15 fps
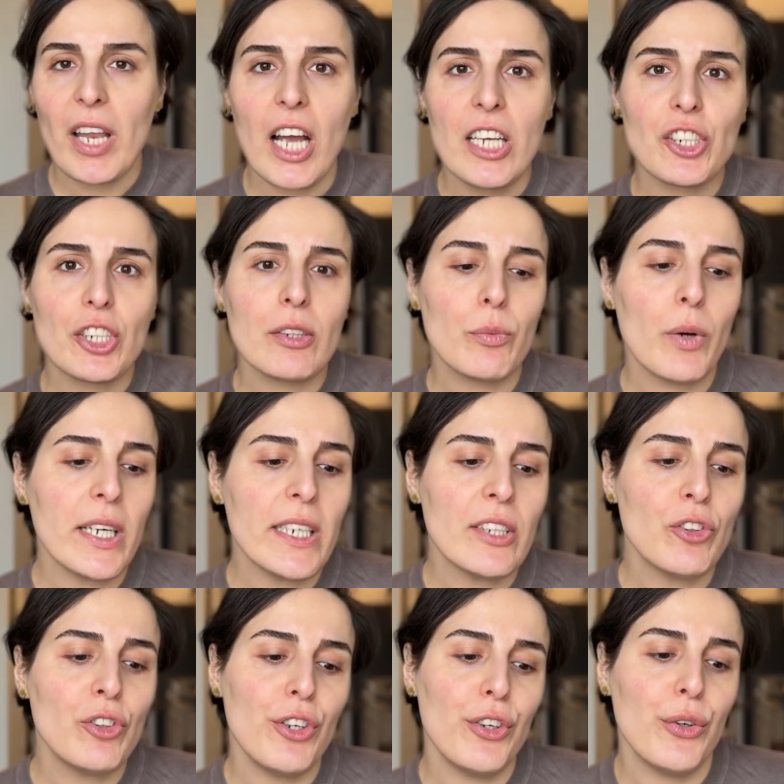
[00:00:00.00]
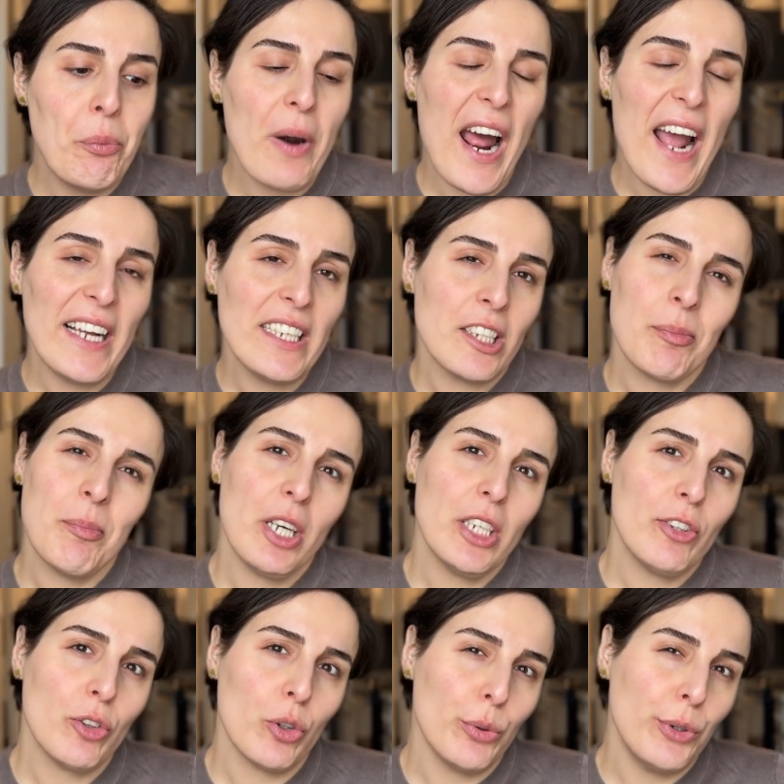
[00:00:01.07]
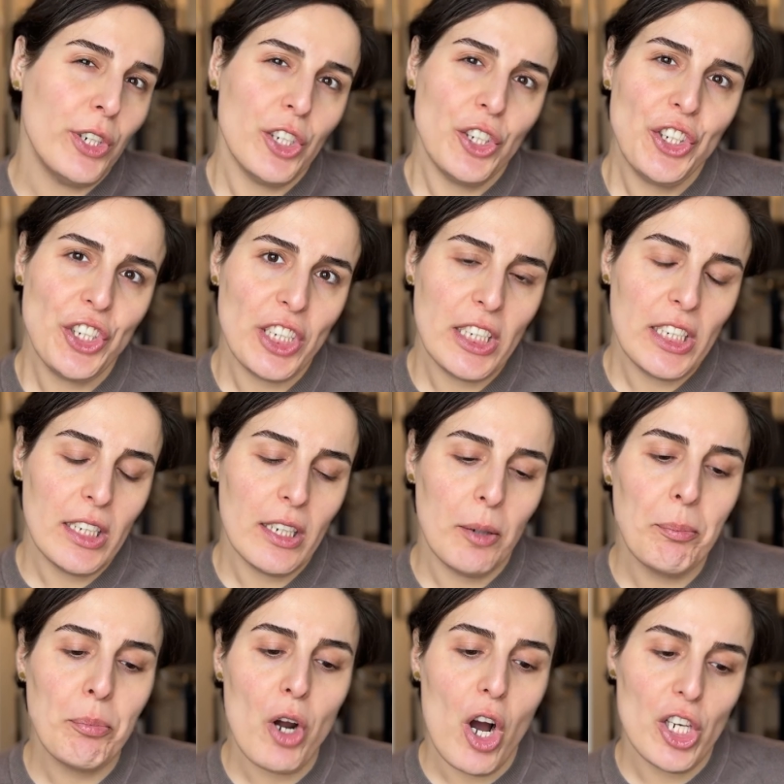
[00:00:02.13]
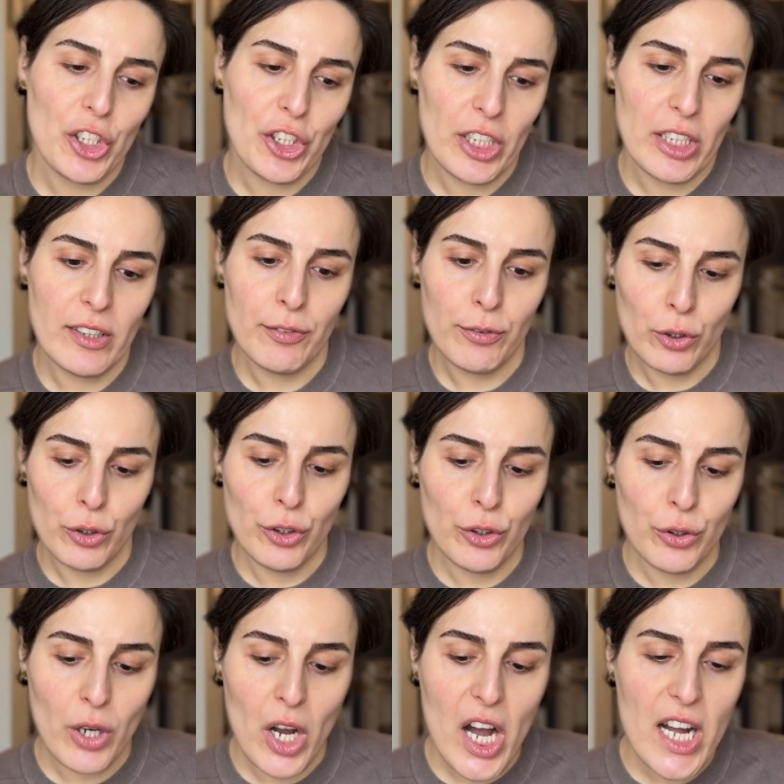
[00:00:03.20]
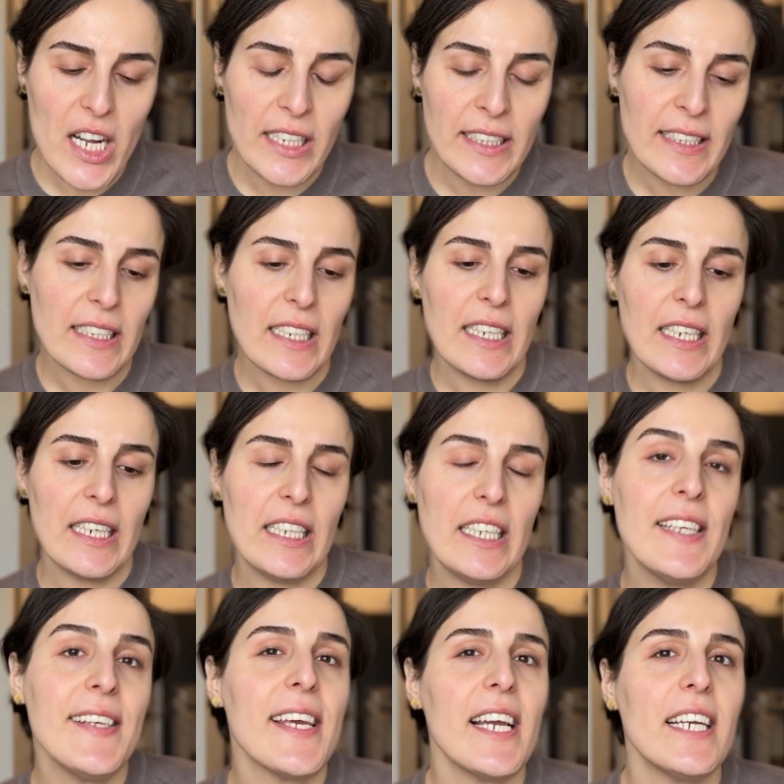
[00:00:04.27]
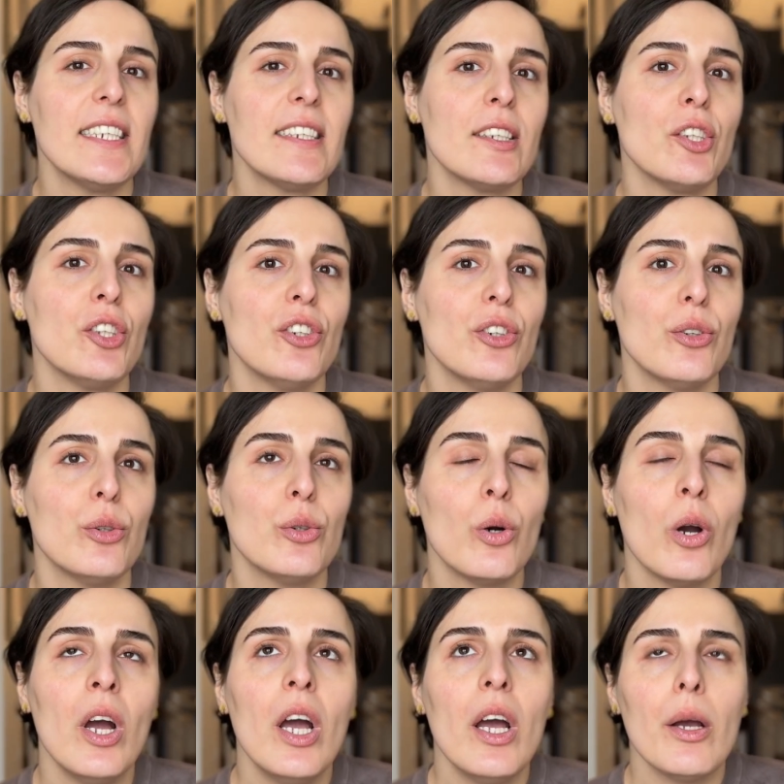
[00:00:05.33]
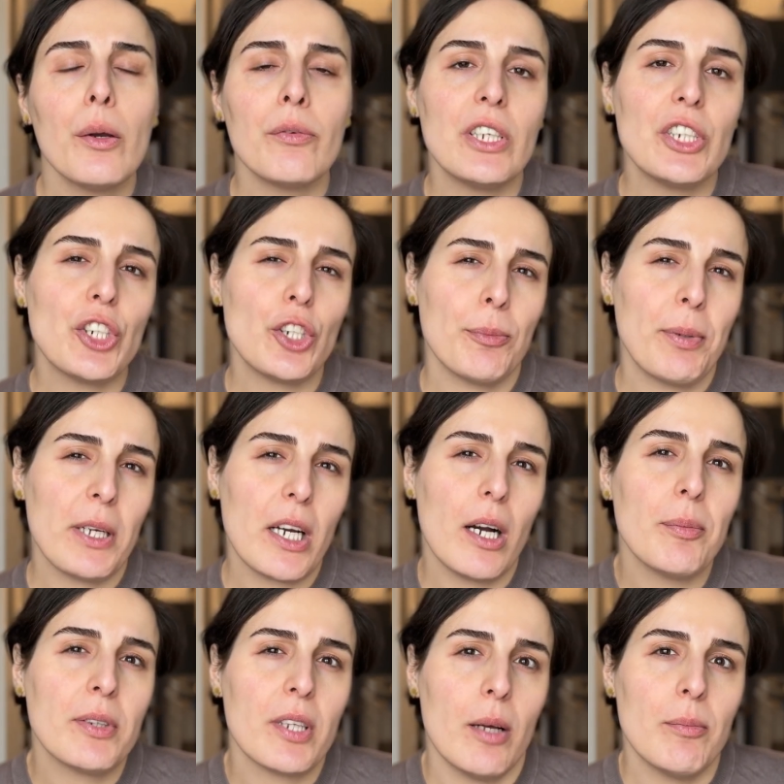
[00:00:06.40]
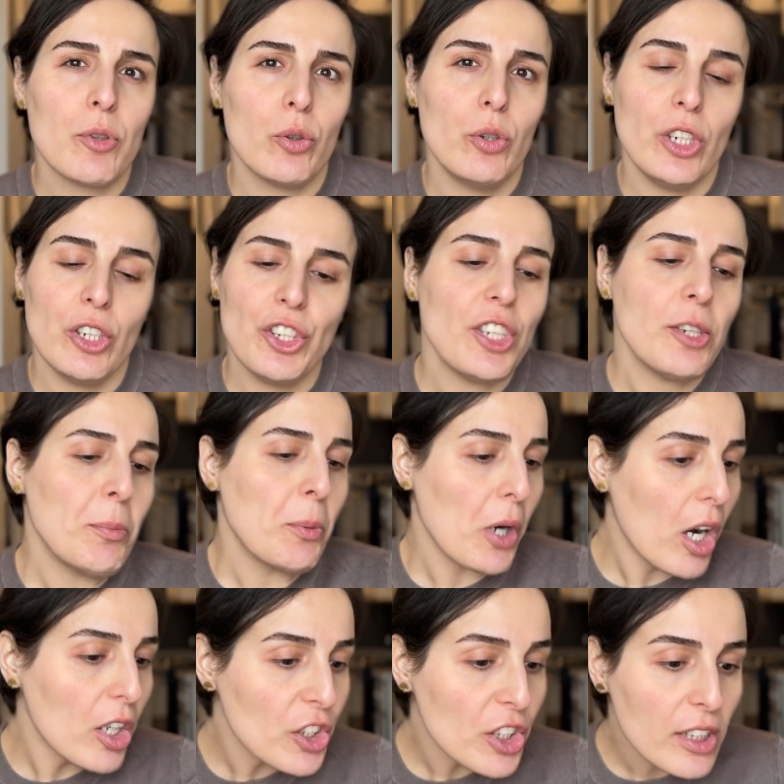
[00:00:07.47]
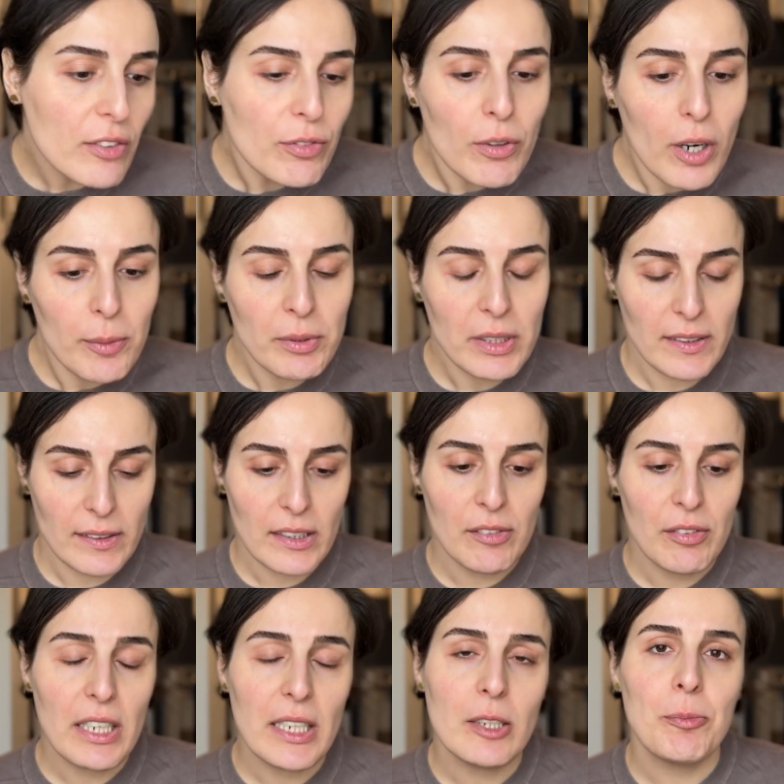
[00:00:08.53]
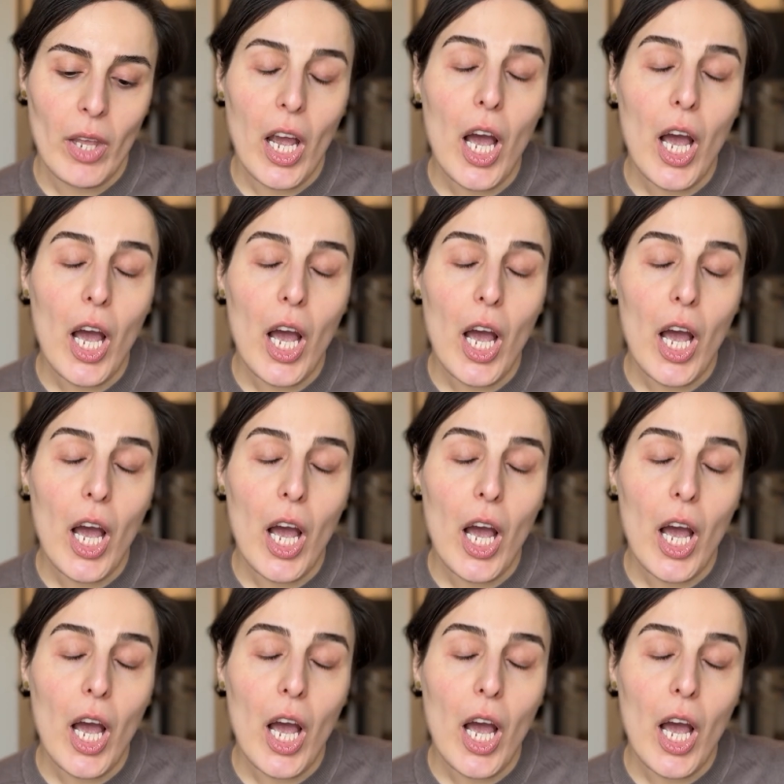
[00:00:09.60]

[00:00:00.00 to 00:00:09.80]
I just wanted to rank my Sonia G brushes for you guys in case you wish to pick up some Sonia G brushes from this event.